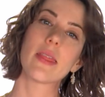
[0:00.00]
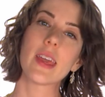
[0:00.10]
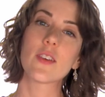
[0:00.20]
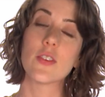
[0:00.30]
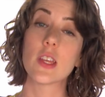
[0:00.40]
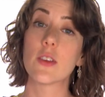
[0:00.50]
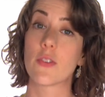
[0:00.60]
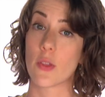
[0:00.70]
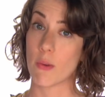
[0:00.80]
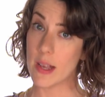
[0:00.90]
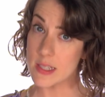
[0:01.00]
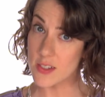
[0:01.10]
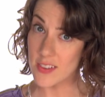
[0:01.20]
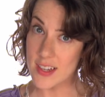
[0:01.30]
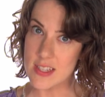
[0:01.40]
Thankfully for the rest
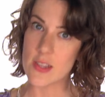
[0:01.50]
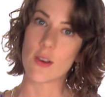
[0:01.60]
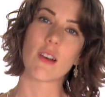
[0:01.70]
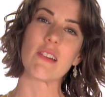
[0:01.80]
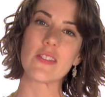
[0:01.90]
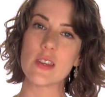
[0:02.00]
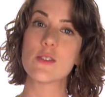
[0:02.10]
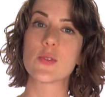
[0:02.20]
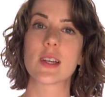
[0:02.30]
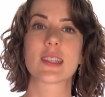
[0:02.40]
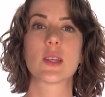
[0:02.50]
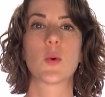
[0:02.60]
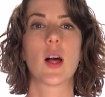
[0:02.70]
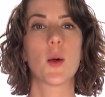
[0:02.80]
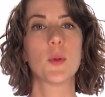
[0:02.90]
of us, there are a few tricks that
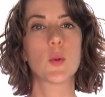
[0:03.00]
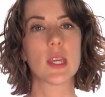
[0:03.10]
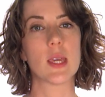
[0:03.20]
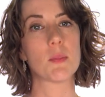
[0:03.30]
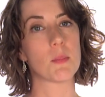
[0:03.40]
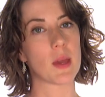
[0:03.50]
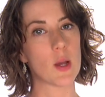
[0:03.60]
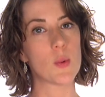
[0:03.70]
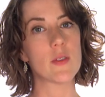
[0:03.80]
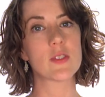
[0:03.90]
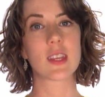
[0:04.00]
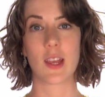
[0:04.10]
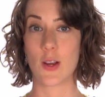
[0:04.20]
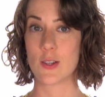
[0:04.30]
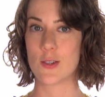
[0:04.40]
will help you keep Beowulf's
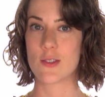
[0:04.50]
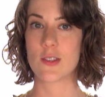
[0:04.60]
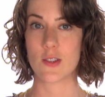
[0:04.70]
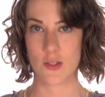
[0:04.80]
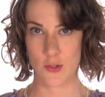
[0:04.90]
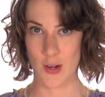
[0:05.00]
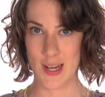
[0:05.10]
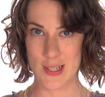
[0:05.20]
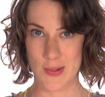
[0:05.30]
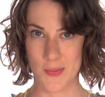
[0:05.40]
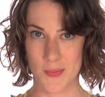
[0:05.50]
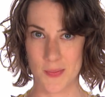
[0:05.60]
characters straight.